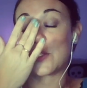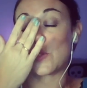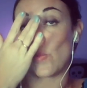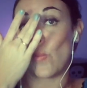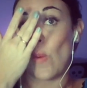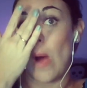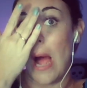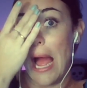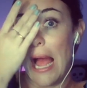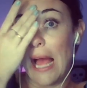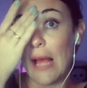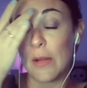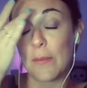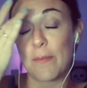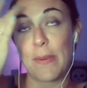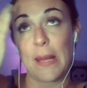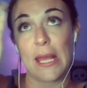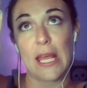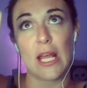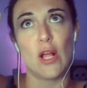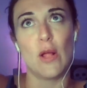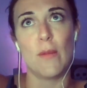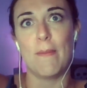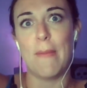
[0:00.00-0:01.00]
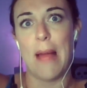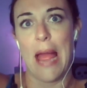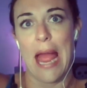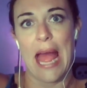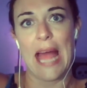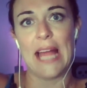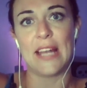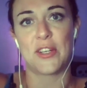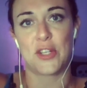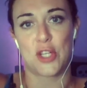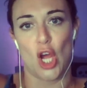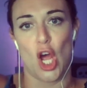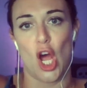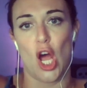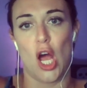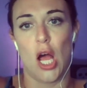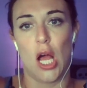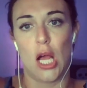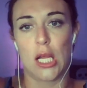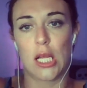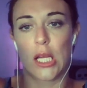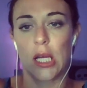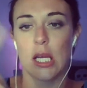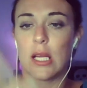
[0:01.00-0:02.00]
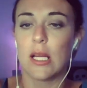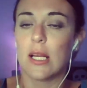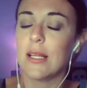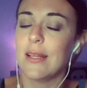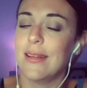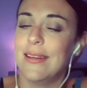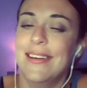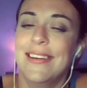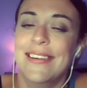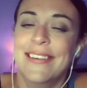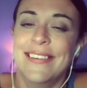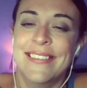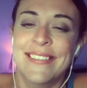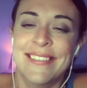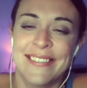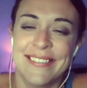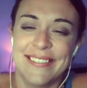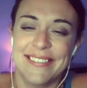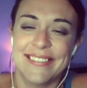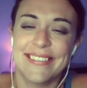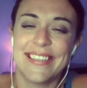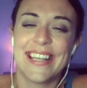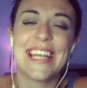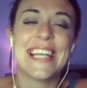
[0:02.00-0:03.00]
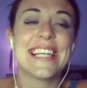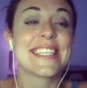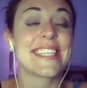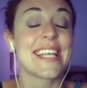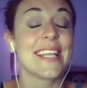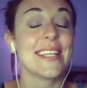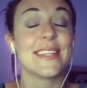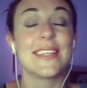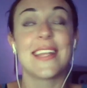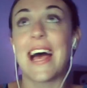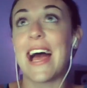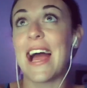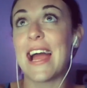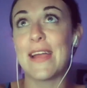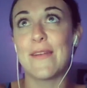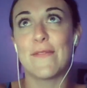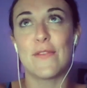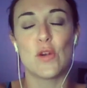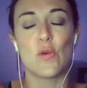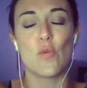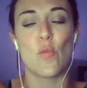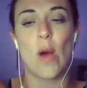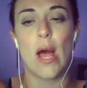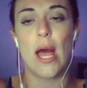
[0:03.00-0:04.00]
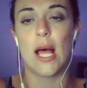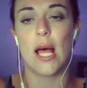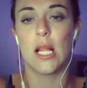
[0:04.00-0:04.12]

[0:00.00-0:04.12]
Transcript: Wild Bill Mad Dog. He's alive and well.